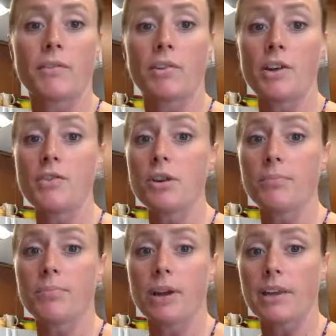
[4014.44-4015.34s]
you're on, you can
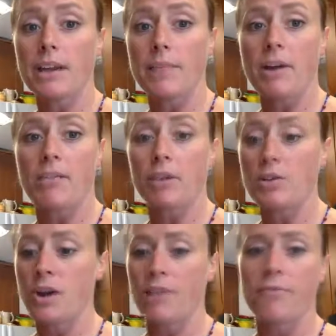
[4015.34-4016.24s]
break that up however you want. You
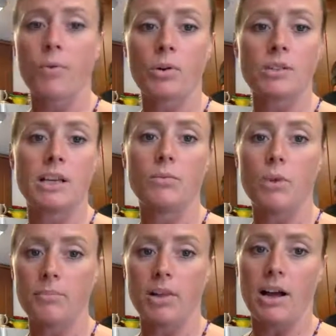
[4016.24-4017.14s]
can have 14
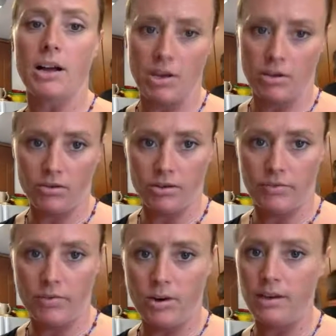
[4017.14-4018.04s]
1-block meals if
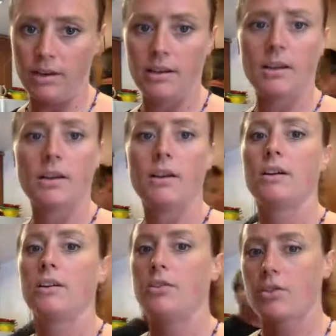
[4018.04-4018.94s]
you want.
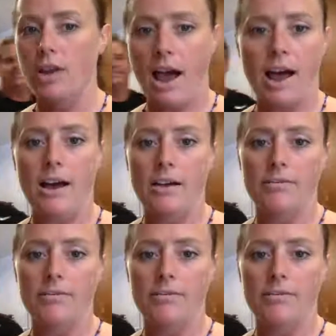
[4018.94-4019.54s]
You could have,